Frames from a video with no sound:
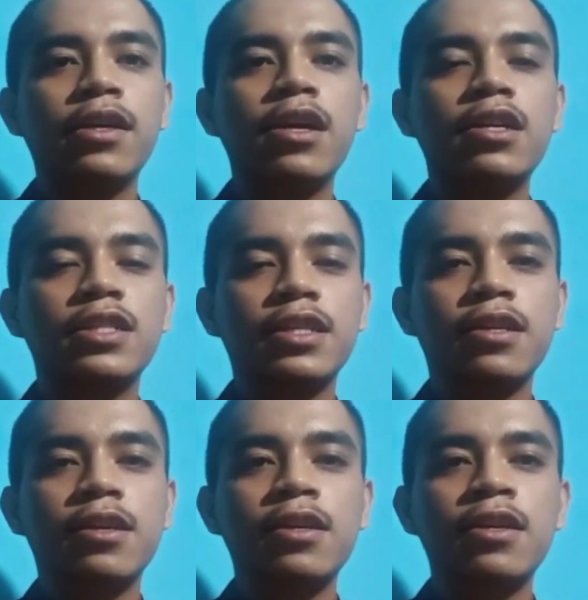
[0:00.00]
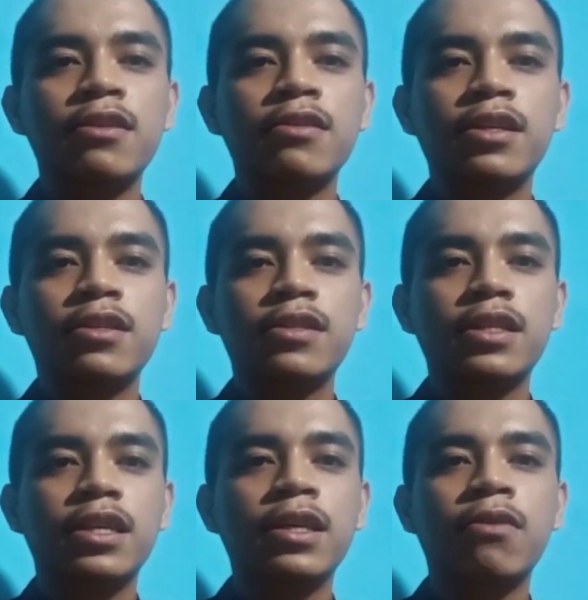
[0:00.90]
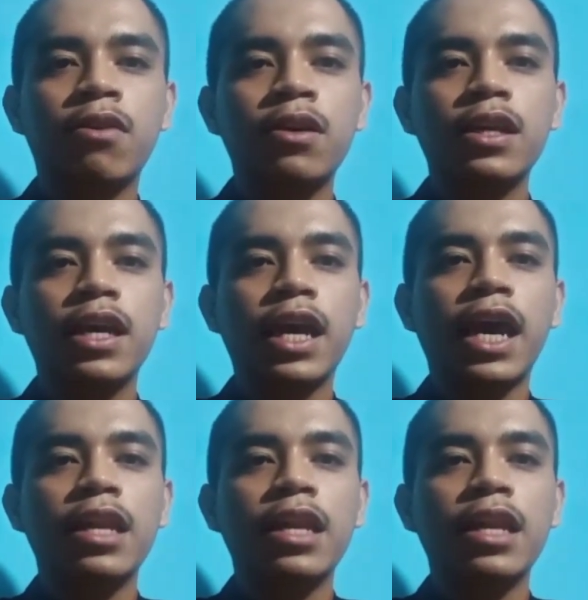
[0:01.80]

Regard learner's error